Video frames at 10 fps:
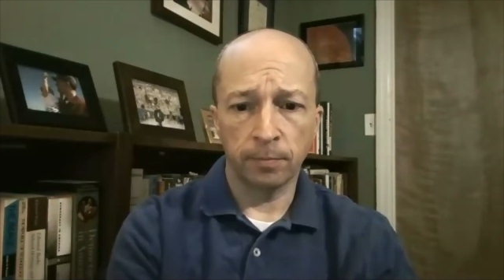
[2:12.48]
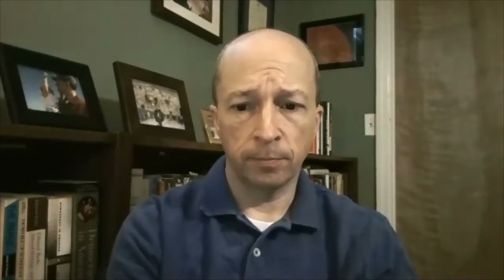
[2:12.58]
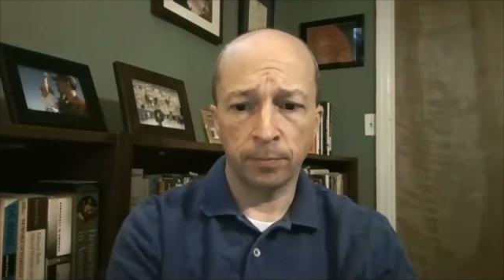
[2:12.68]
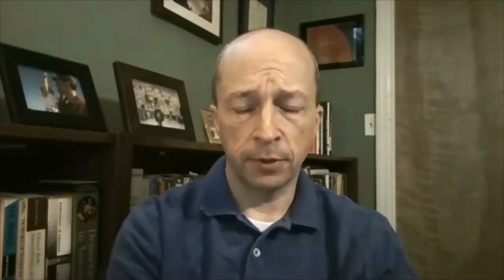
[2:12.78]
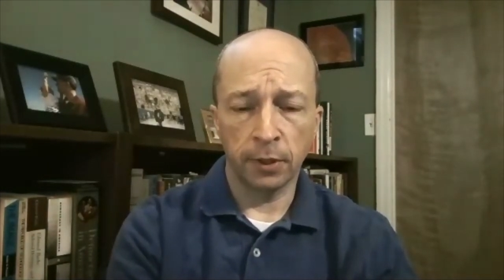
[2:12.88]

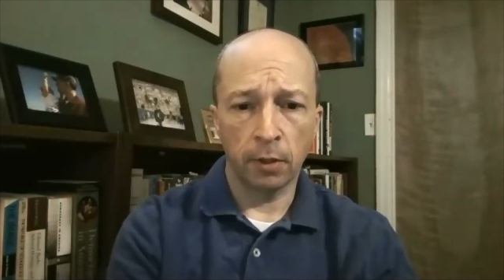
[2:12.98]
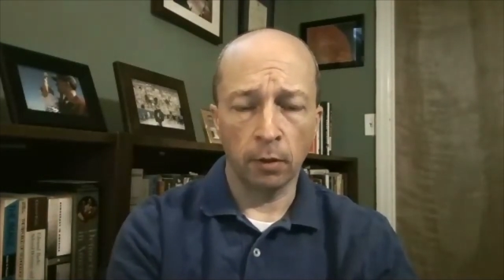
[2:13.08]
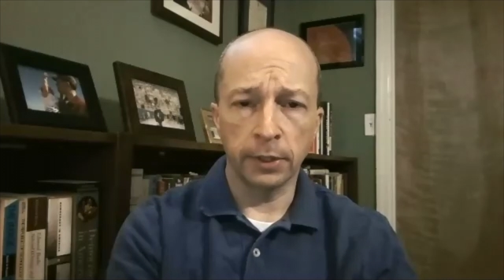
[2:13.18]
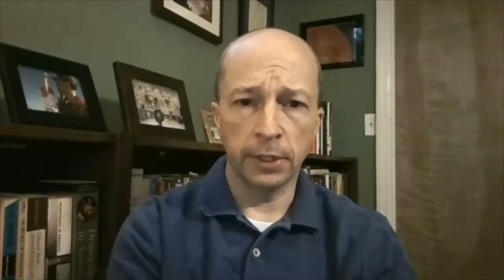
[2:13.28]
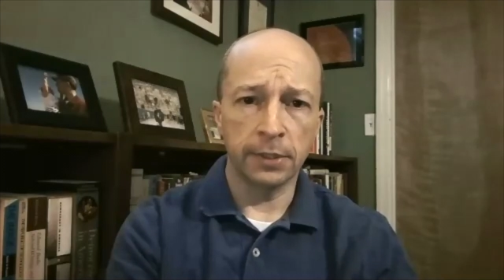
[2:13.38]

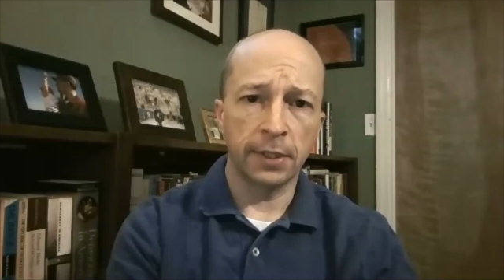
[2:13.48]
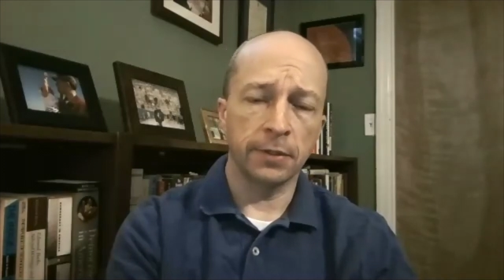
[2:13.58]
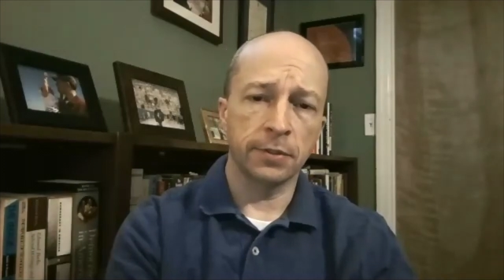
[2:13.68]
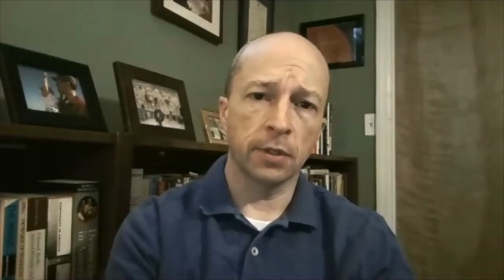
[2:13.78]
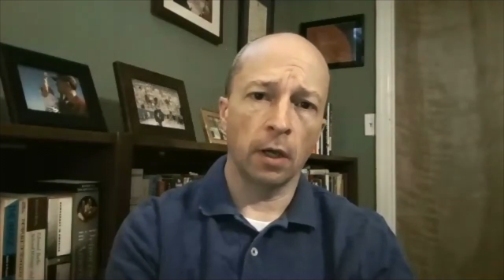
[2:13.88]
particularly
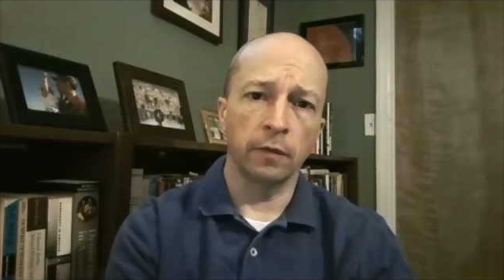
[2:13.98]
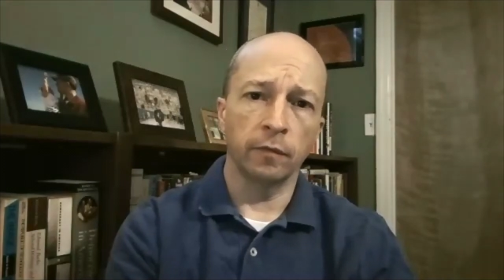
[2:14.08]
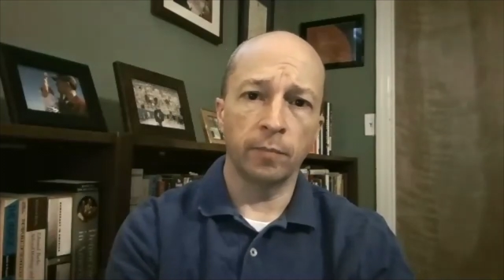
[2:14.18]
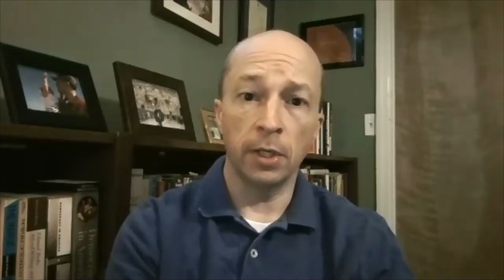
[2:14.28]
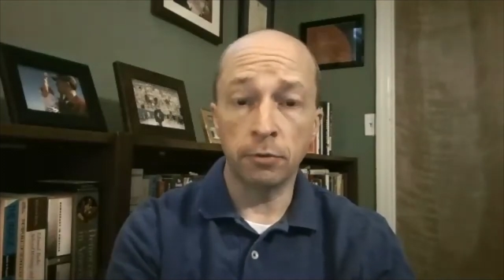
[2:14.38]
intense kind
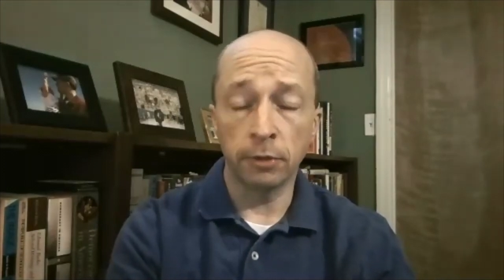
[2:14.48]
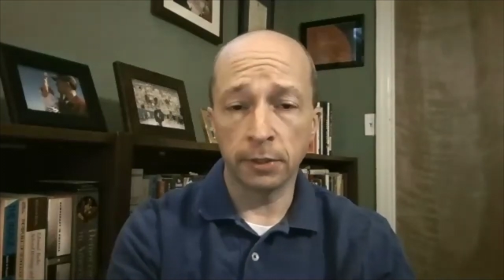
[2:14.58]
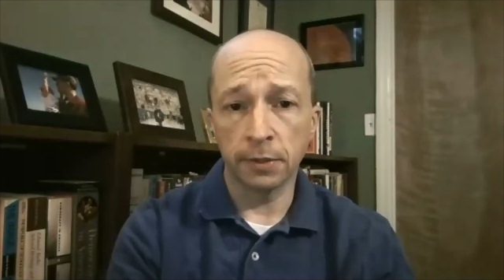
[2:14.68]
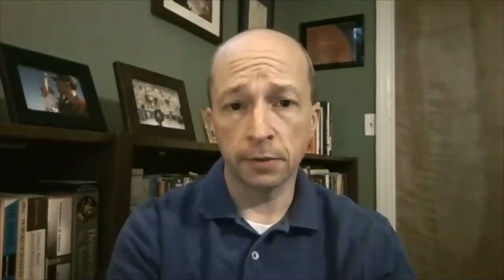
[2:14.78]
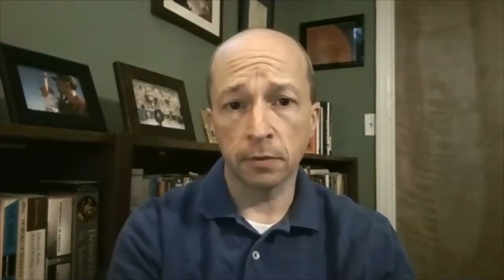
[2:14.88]
of
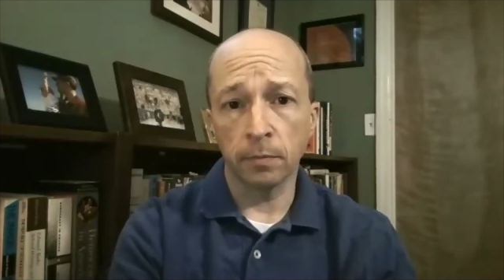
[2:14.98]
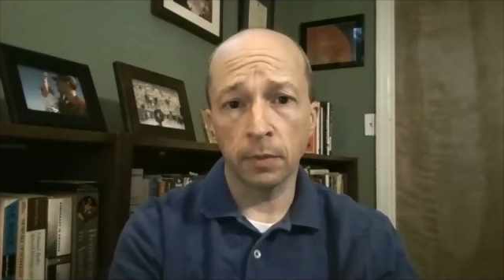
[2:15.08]
patriotism.